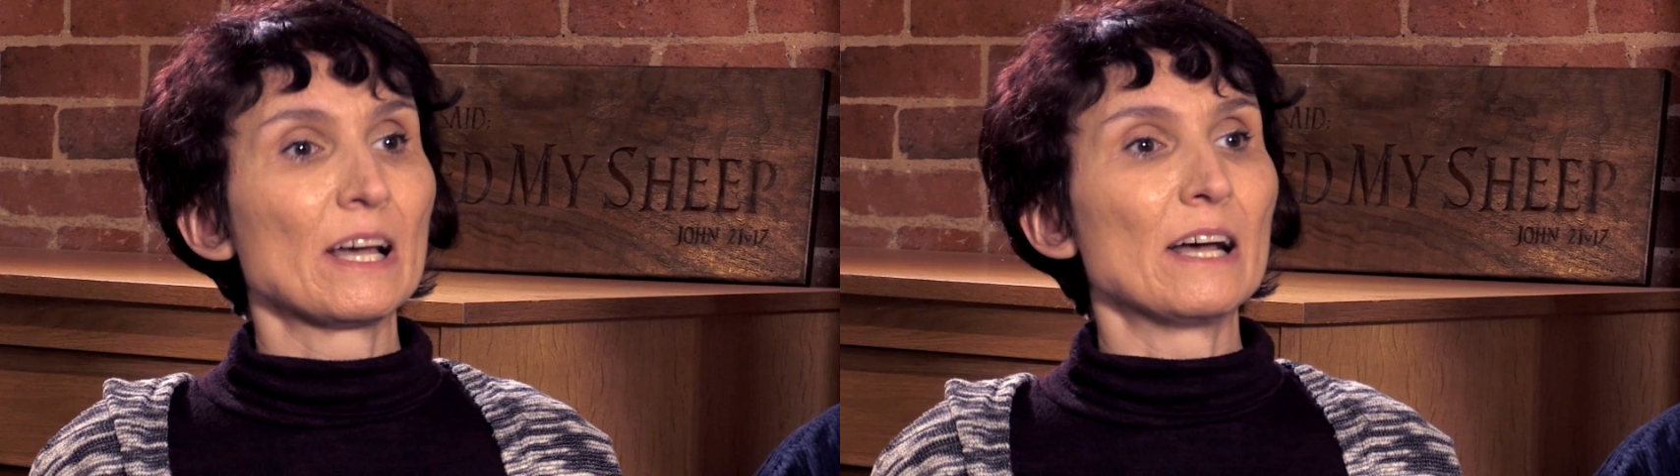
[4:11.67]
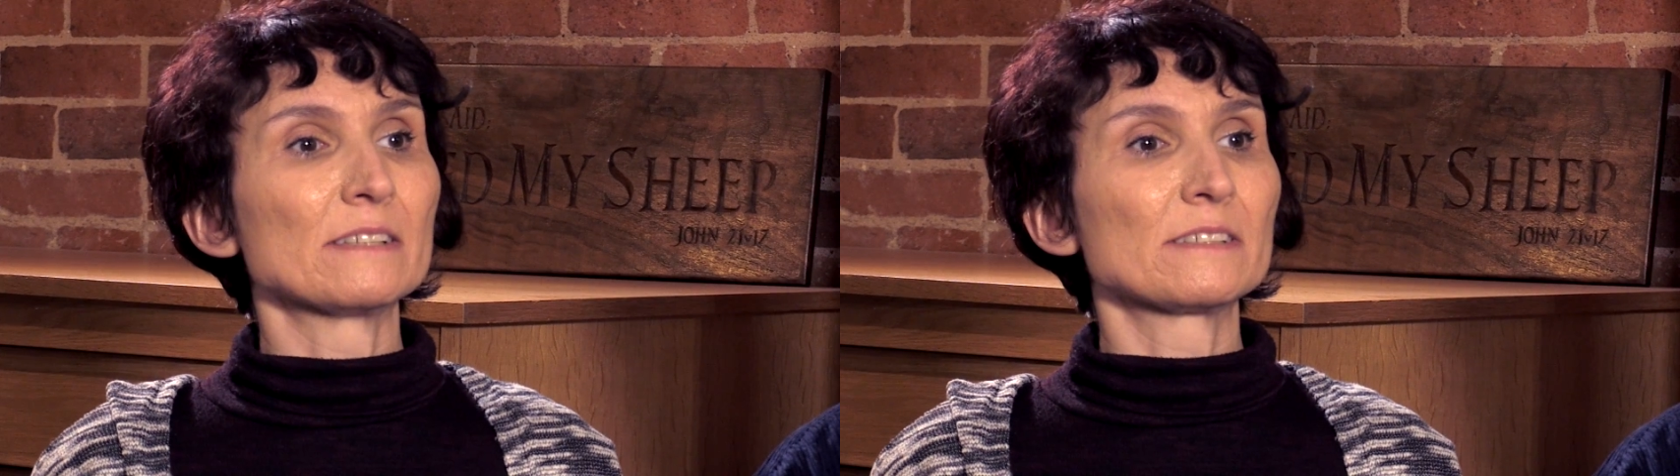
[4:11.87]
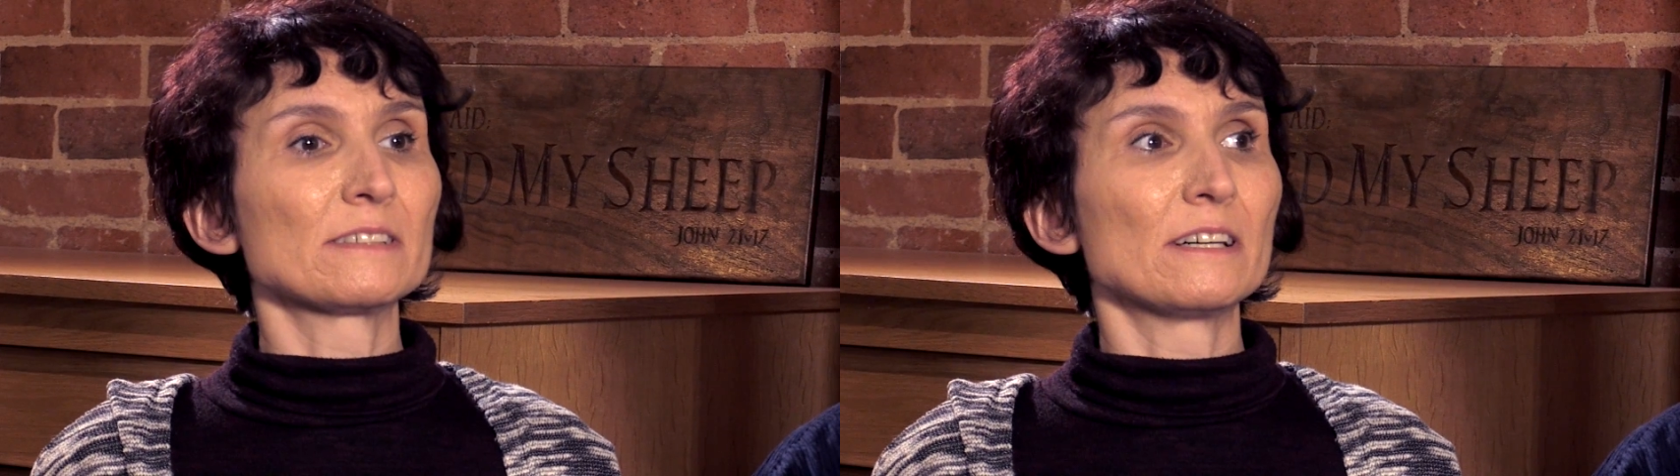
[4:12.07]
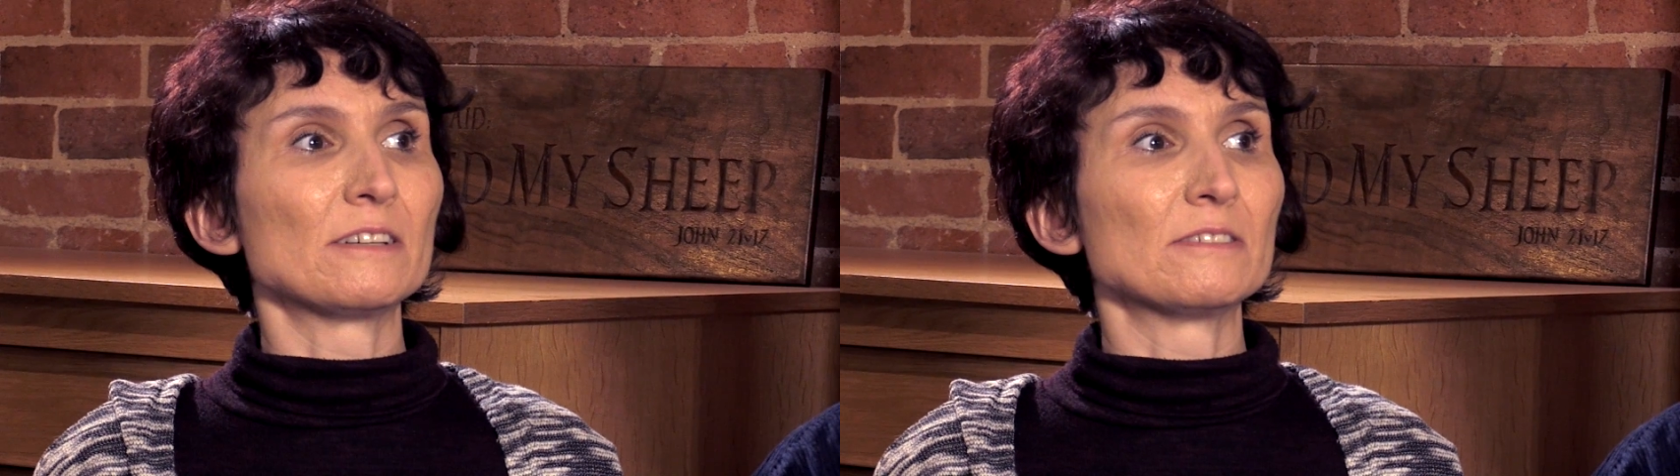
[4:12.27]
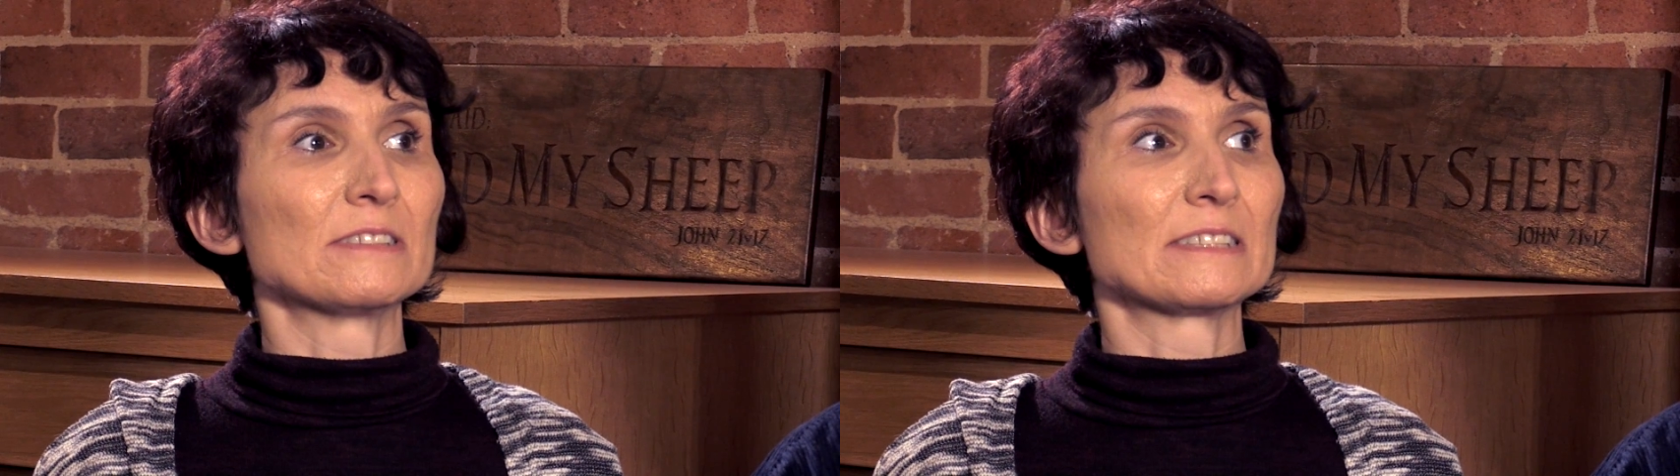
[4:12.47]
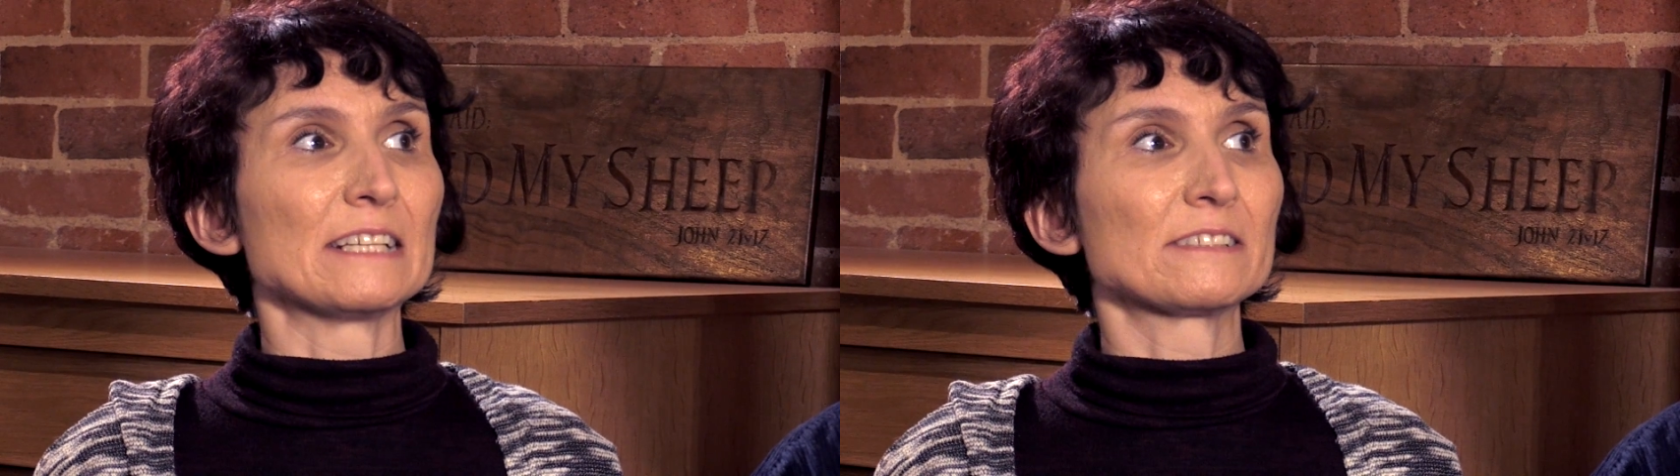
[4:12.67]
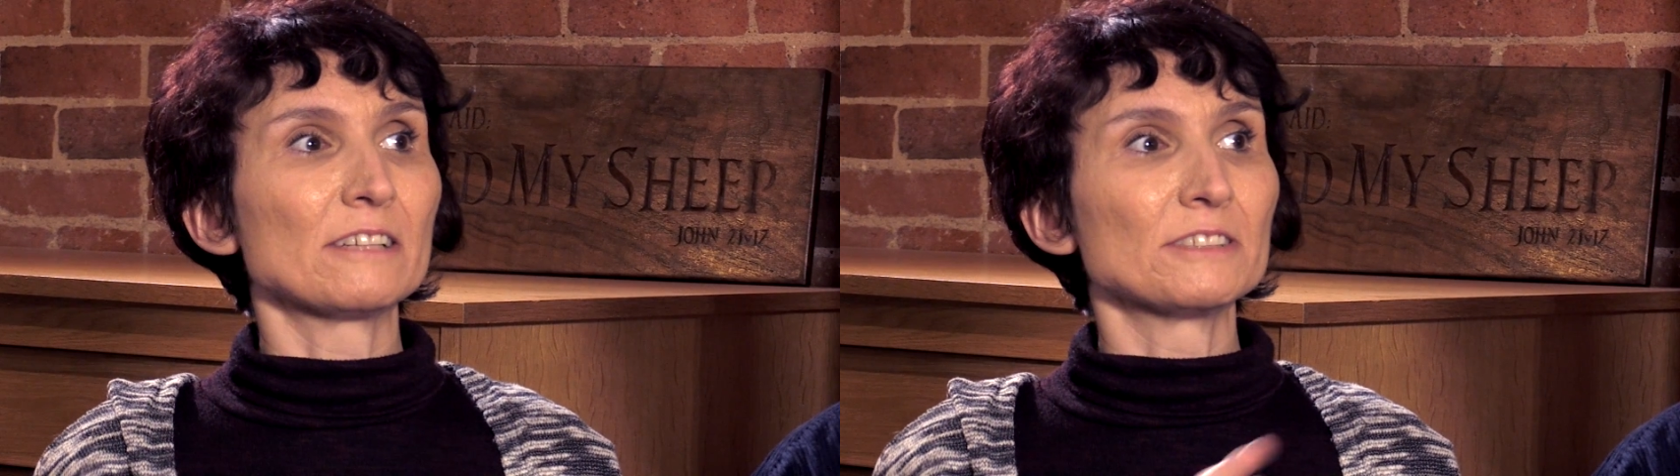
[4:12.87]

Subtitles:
and so they're so